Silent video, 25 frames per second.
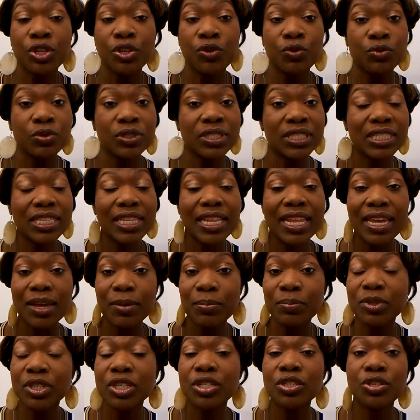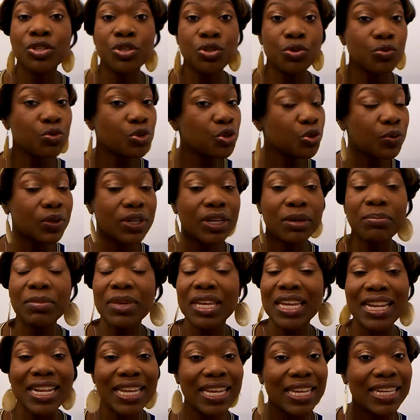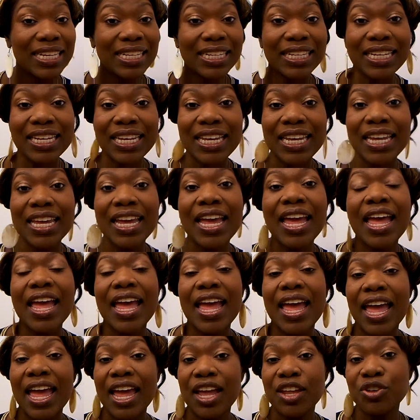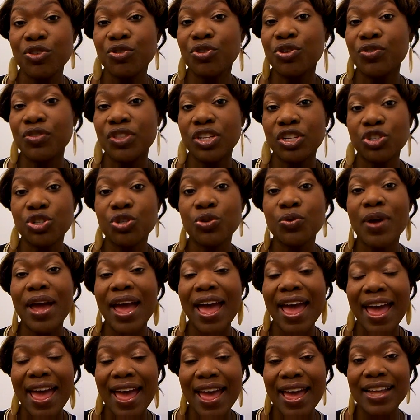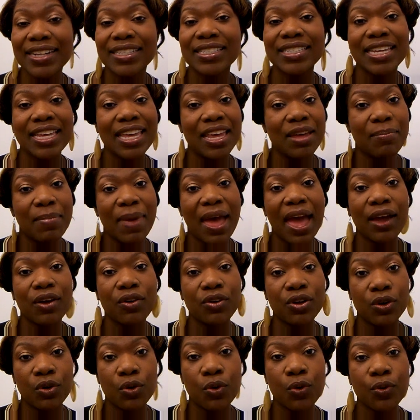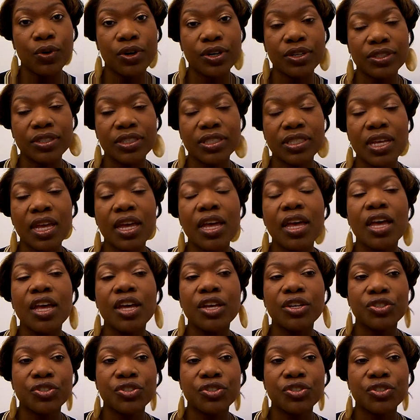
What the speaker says: When you slipped, you knew it immediately, and you knew that you had to get back on course.